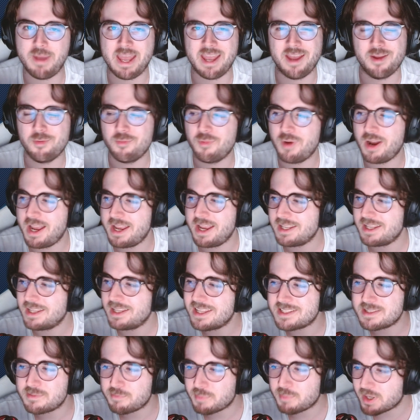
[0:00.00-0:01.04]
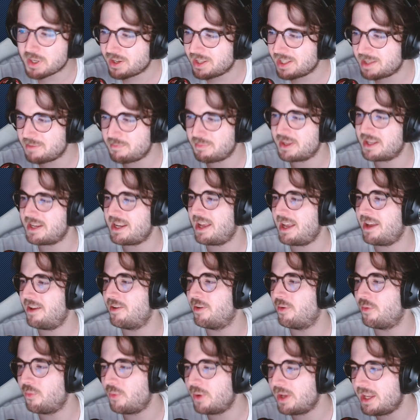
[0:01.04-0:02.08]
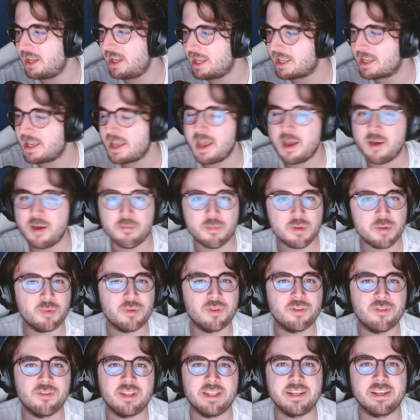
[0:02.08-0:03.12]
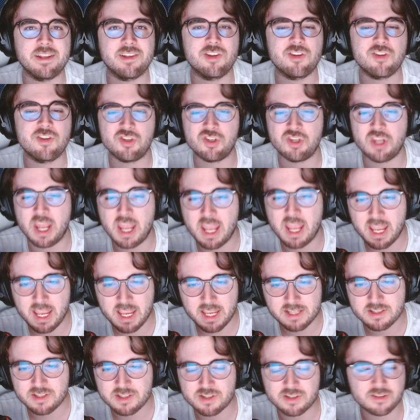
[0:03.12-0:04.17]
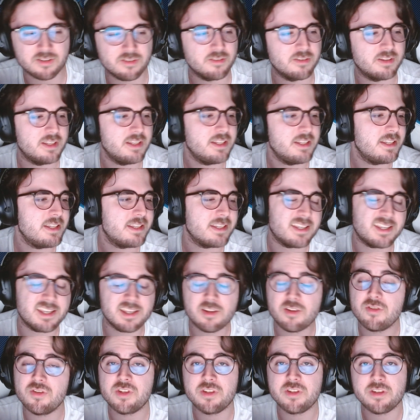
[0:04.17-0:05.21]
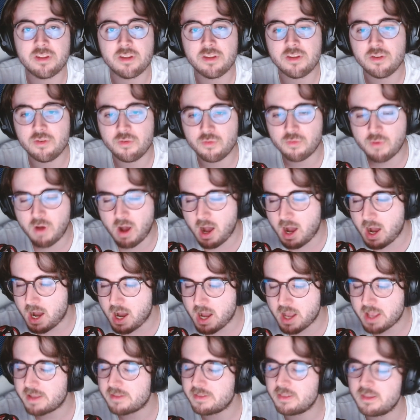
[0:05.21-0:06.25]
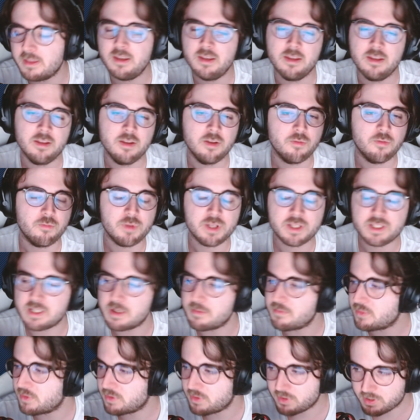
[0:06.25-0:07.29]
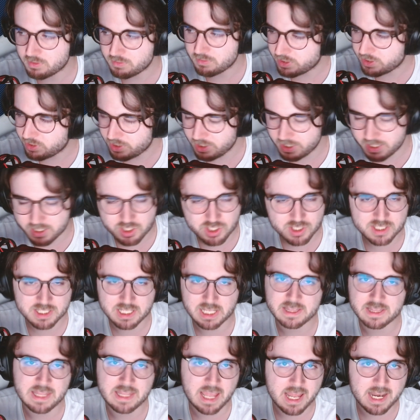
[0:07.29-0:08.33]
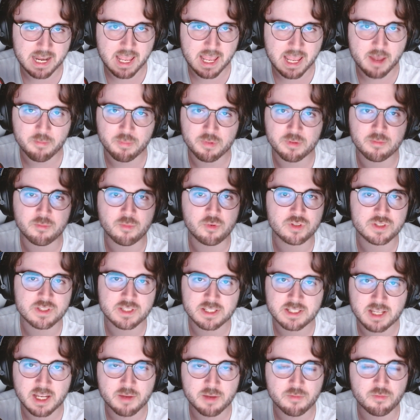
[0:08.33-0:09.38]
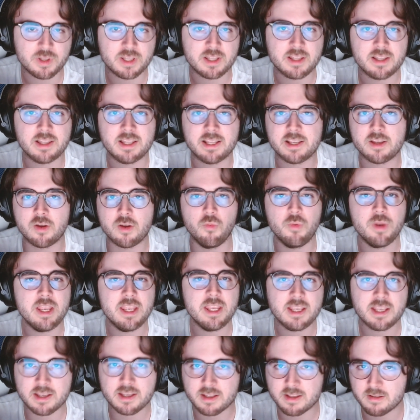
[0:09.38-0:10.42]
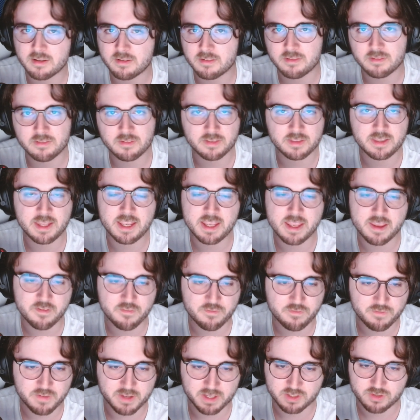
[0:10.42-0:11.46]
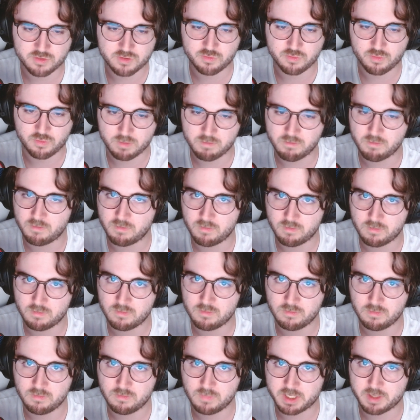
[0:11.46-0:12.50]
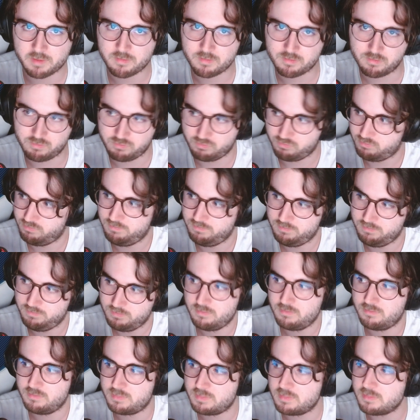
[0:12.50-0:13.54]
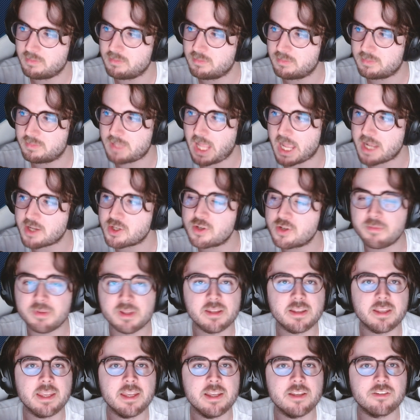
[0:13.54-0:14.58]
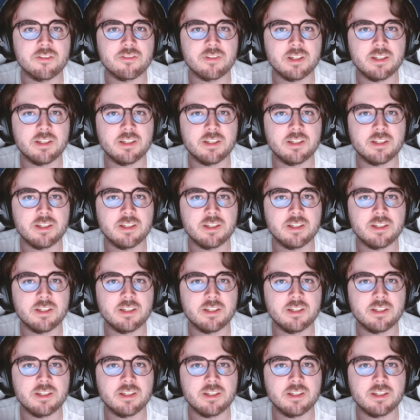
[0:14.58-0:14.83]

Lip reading: bad, right? It's barely been out a week. People don't like change, they need to get used to the UI, and when some glitches like that happen, most of the time within like a week, they get fixed. Like, that should be the case,